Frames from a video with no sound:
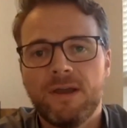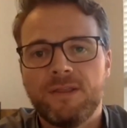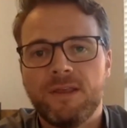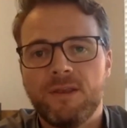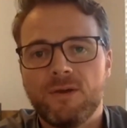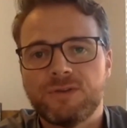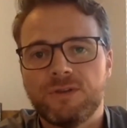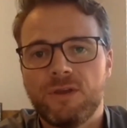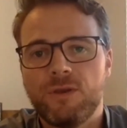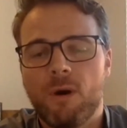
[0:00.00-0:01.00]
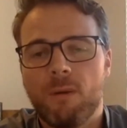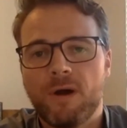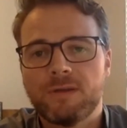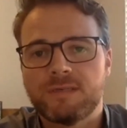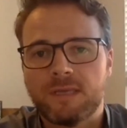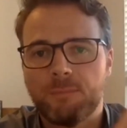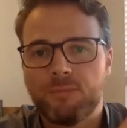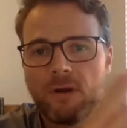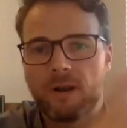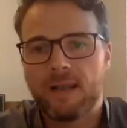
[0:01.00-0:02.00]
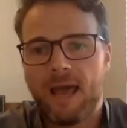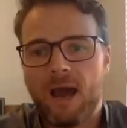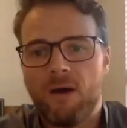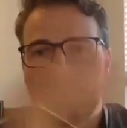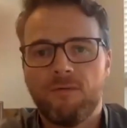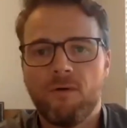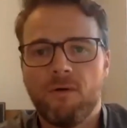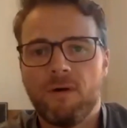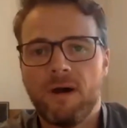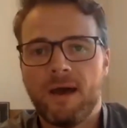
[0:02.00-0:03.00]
the notion that you are purchasing a product now for